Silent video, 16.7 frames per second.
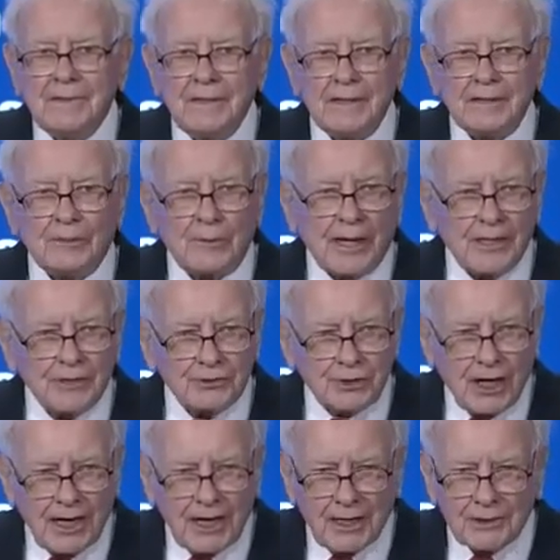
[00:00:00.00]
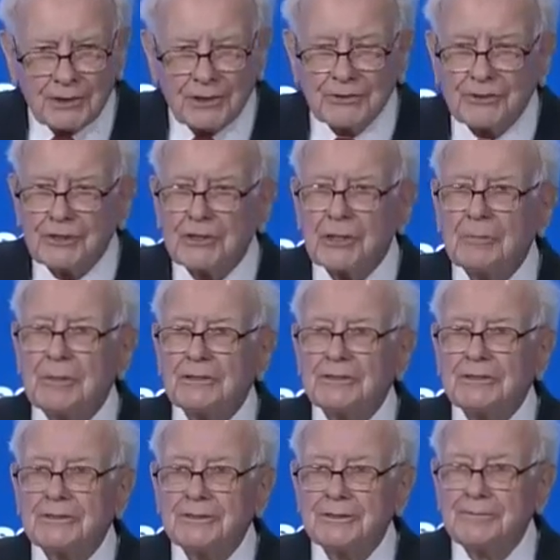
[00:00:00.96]
A grandchild is in the
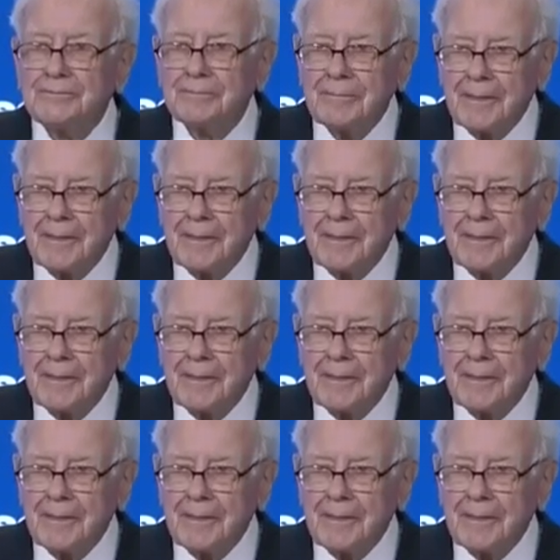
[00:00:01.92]
business.